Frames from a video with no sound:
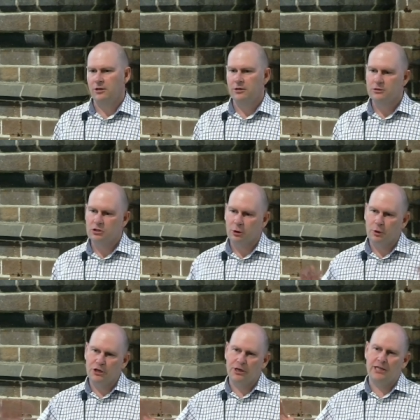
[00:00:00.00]
So when
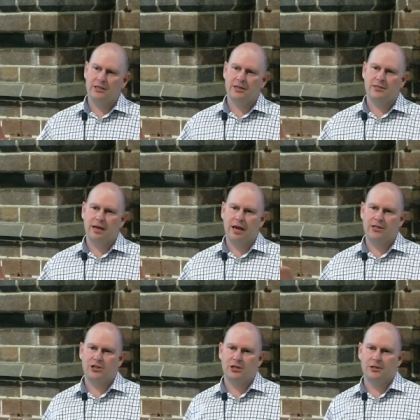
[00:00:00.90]
you get to the
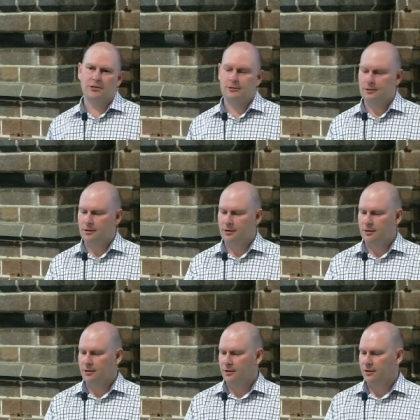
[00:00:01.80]
station,
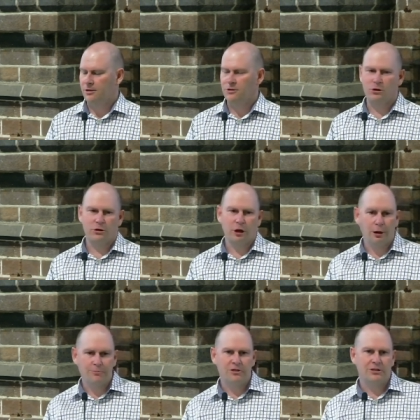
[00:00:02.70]
you go up
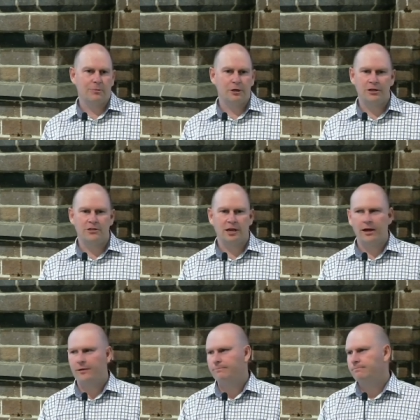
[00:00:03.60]
to someone and you say,
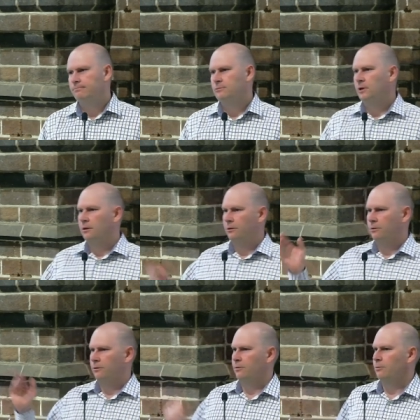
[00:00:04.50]

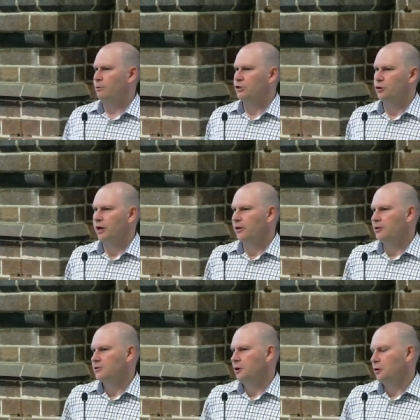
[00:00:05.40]
Which train goes
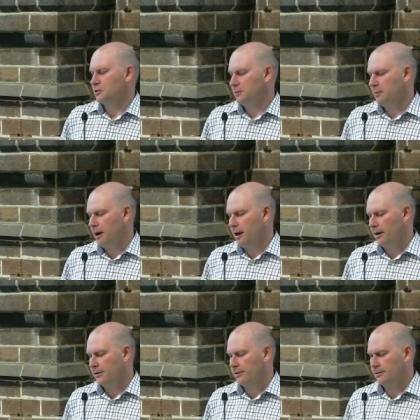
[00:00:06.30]
to Hoxton Park?
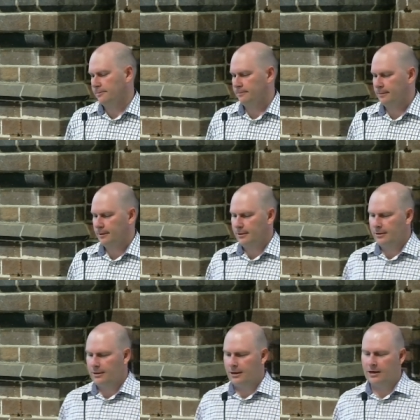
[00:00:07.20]

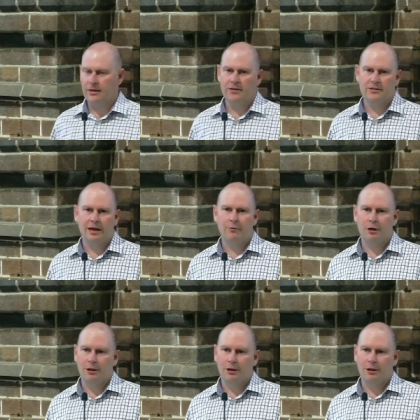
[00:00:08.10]
and they say, Well, I'm